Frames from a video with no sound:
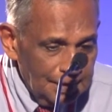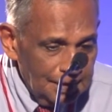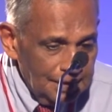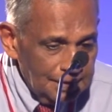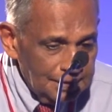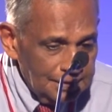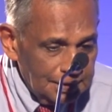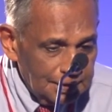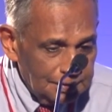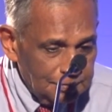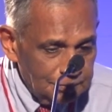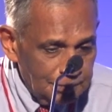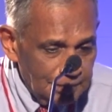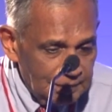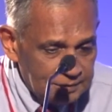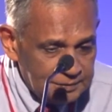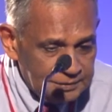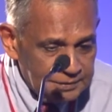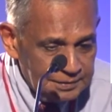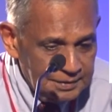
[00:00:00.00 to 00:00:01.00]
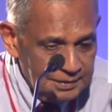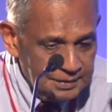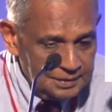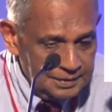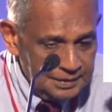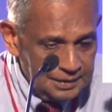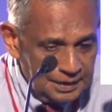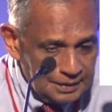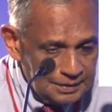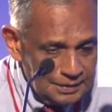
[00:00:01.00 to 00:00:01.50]
network
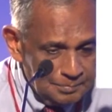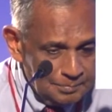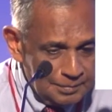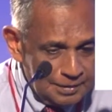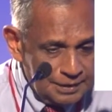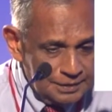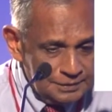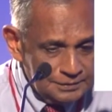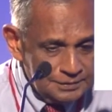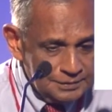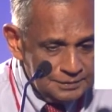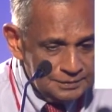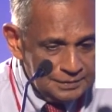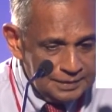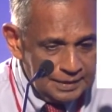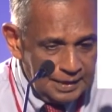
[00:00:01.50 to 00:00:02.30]
agglomerations,